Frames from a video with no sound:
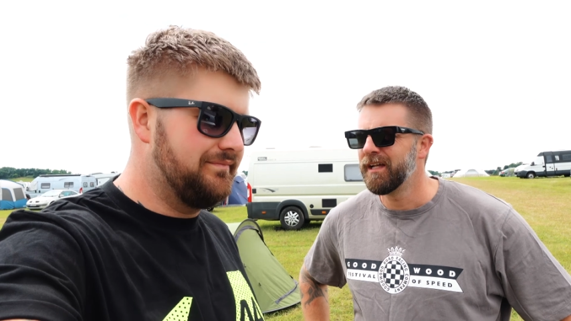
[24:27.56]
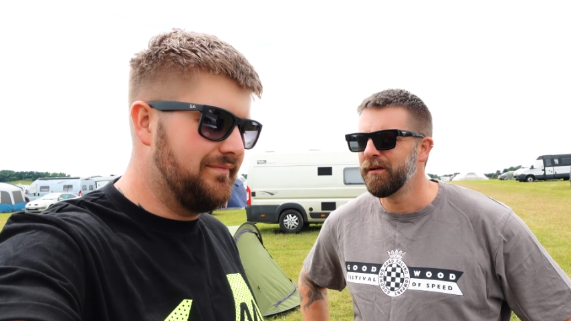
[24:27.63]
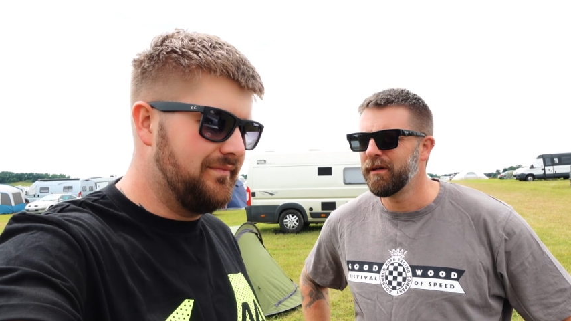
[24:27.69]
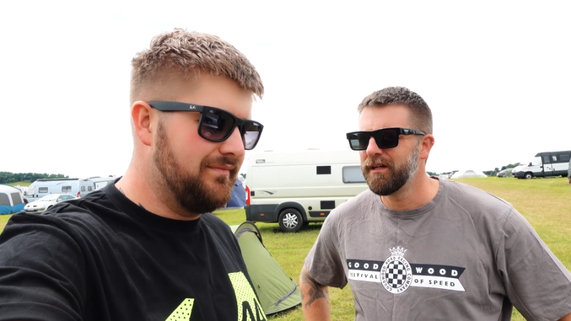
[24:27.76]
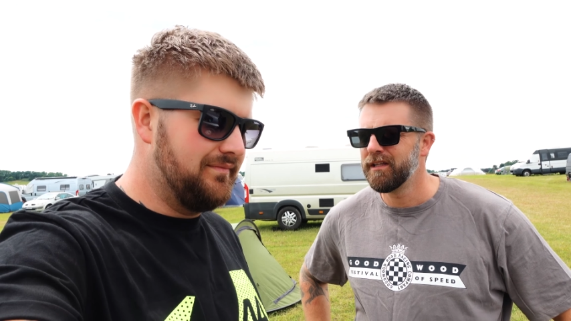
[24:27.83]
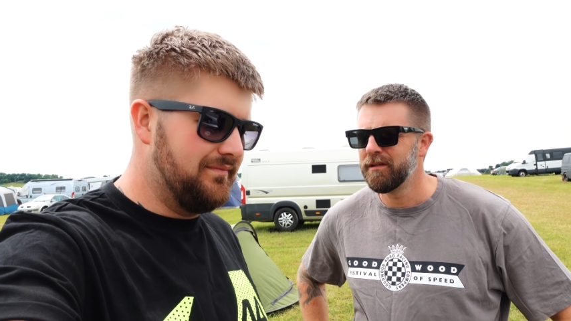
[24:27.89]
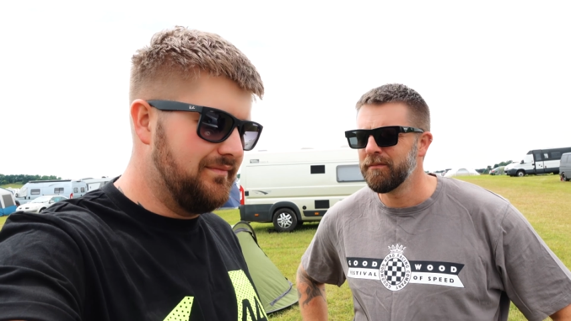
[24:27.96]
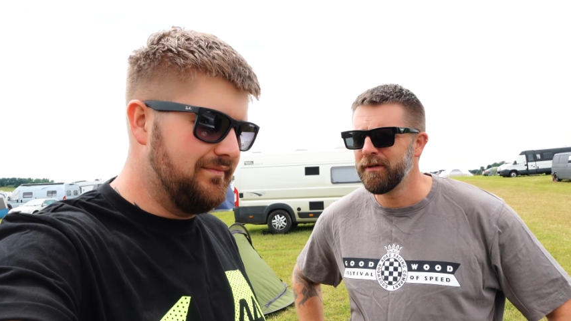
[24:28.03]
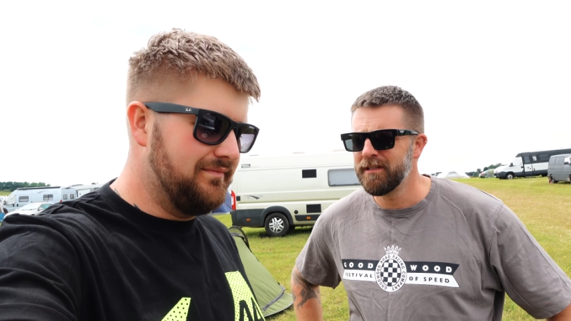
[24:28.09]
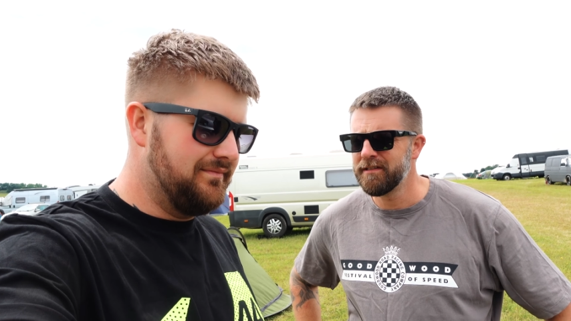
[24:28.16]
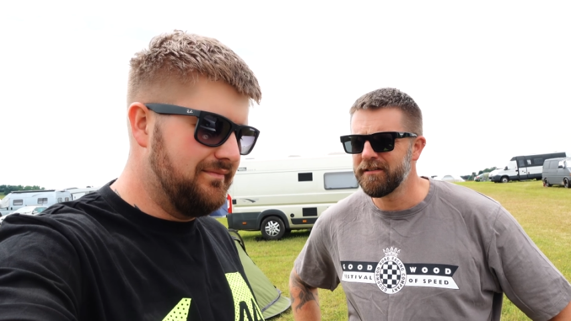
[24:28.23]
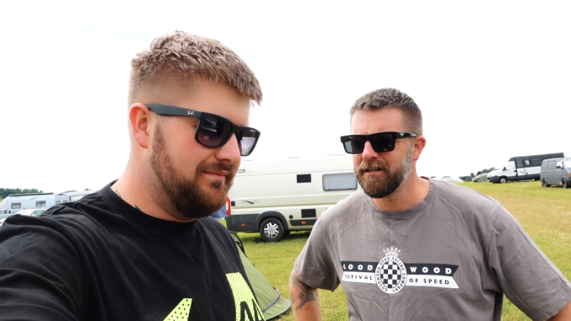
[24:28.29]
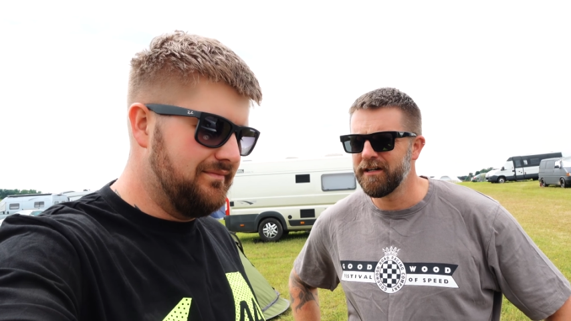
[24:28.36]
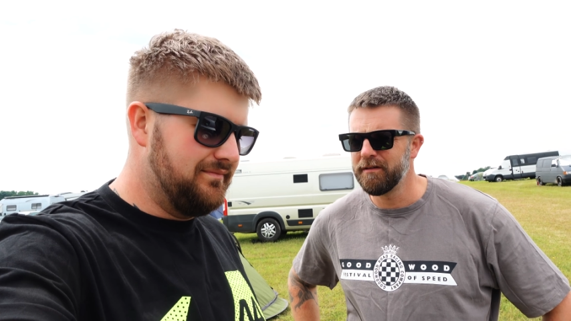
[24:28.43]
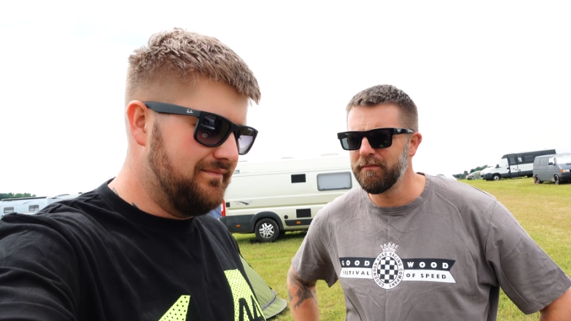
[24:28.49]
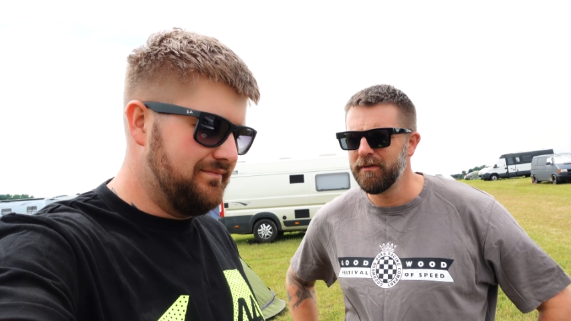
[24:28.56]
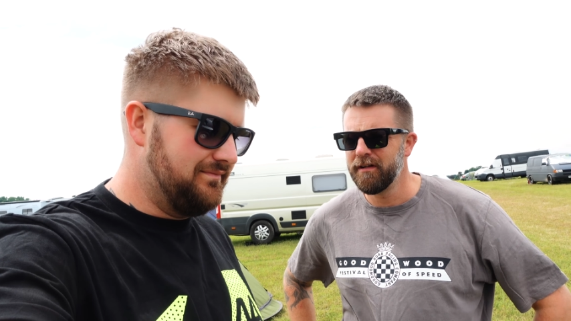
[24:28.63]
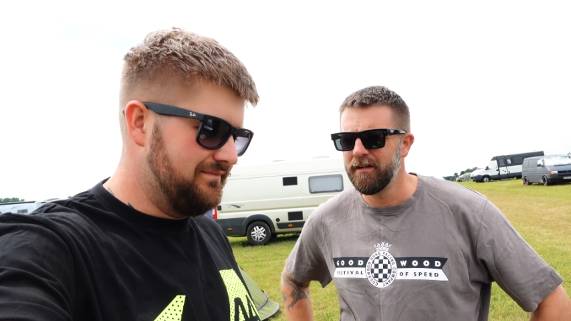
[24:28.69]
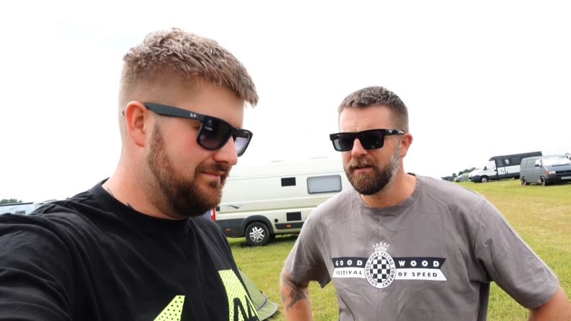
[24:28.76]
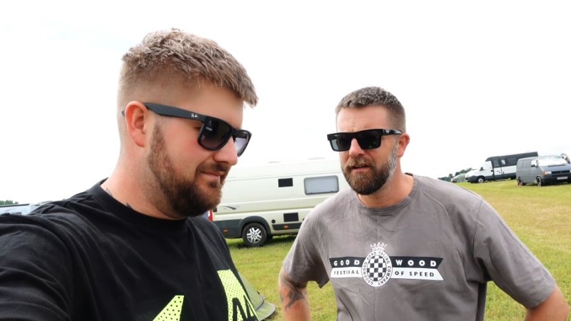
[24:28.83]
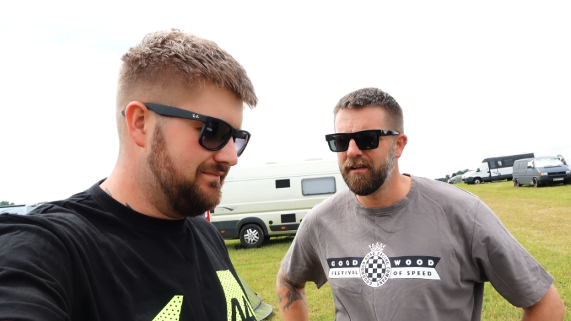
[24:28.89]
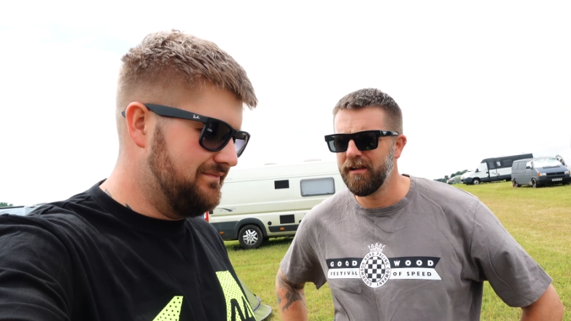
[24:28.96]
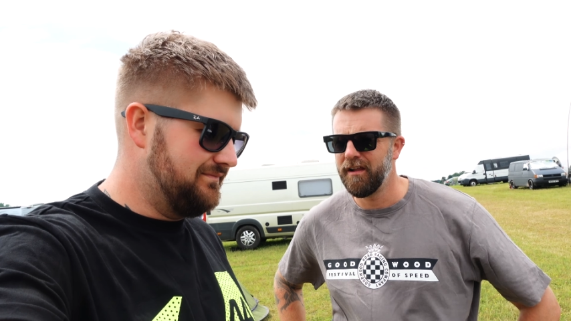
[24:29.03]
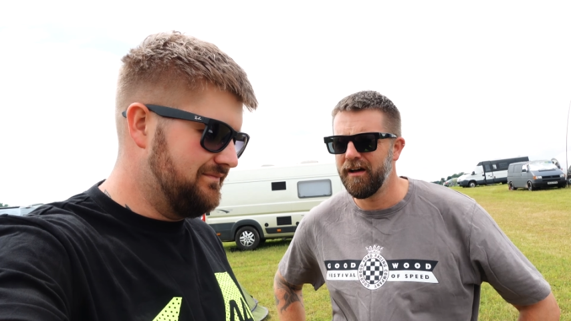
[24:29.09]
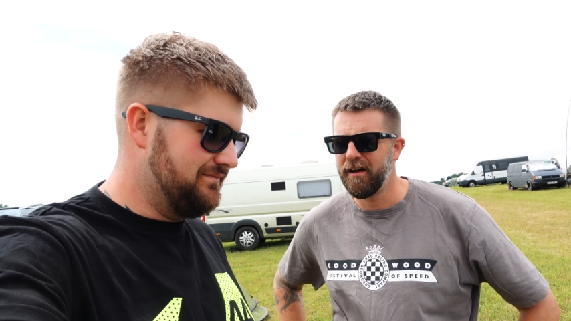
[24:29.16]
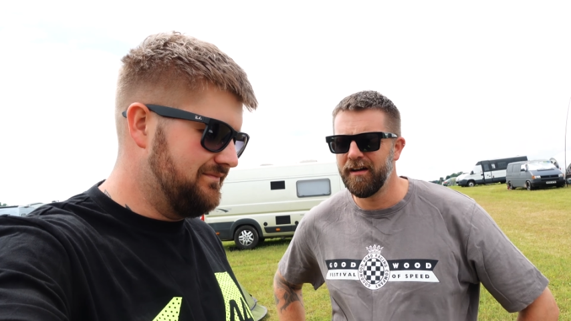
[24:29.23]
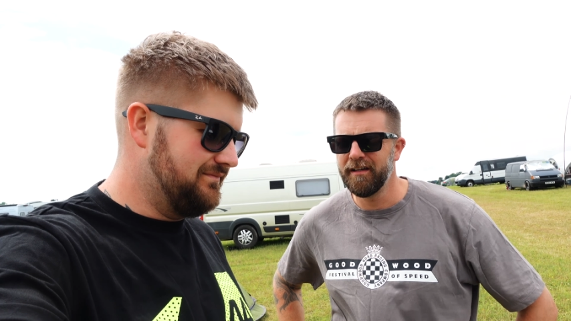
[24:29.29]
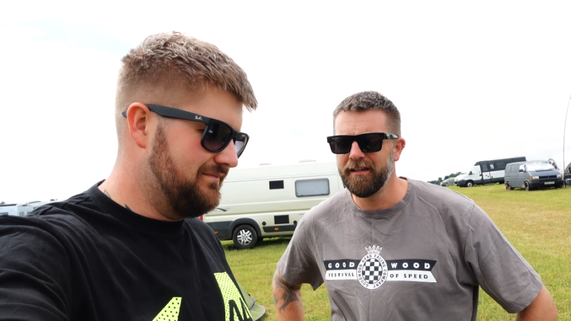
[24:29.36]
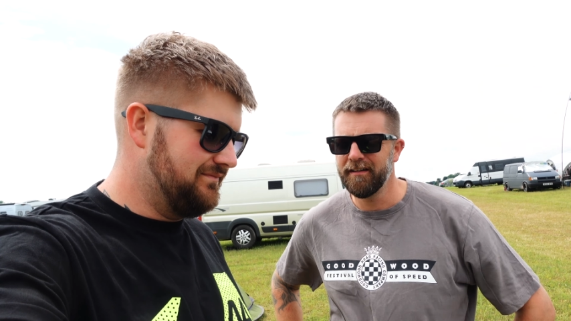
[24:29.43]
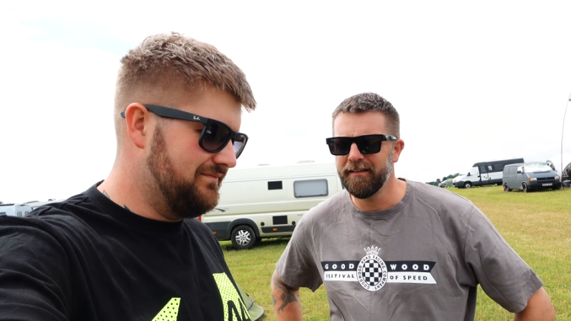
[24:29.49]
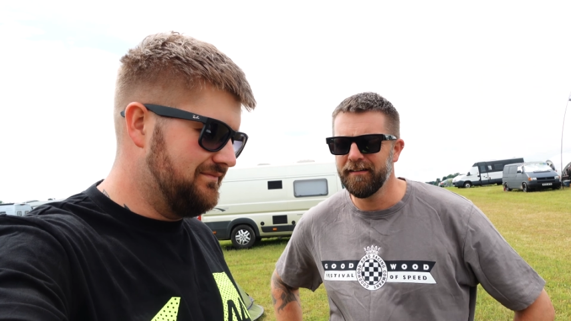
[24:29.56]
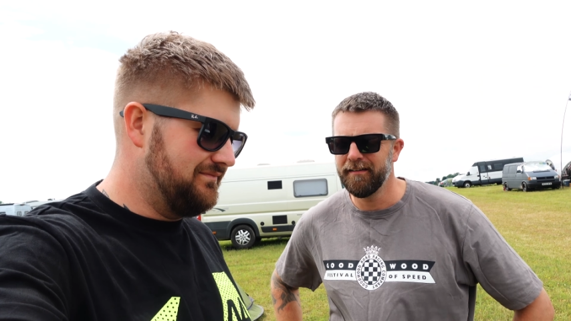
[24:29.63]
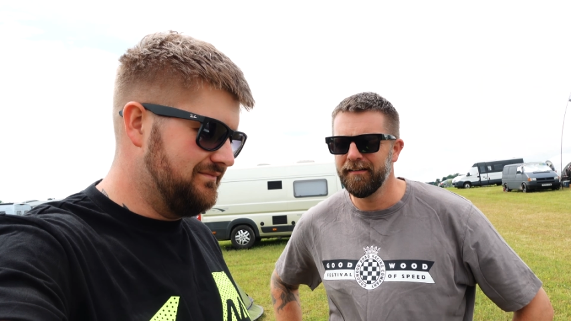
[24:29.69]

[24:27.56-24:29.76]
Speaker 1: Anyway, in the meantime, like,